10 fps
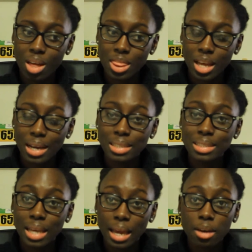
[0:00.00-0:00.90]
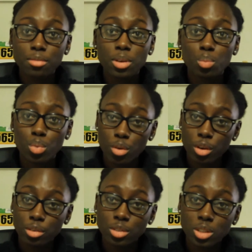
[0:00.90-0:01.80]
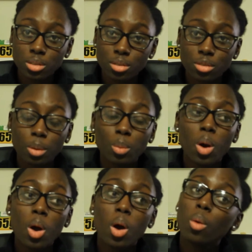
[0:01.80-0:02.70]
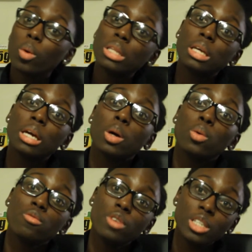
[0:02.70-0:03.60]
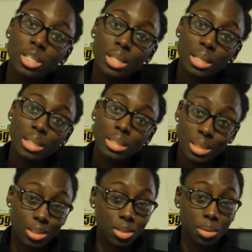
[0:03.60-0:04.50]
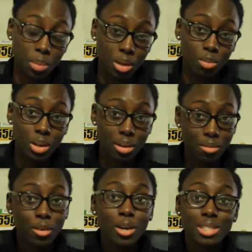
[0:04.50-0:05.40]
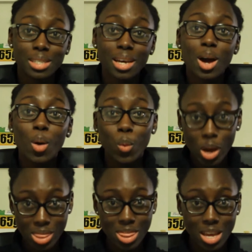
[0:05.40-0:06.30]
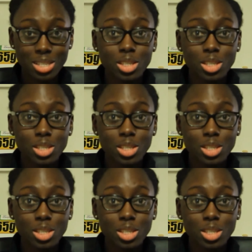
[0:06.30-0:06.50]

that they have improved from what they originally did to me when I first went there.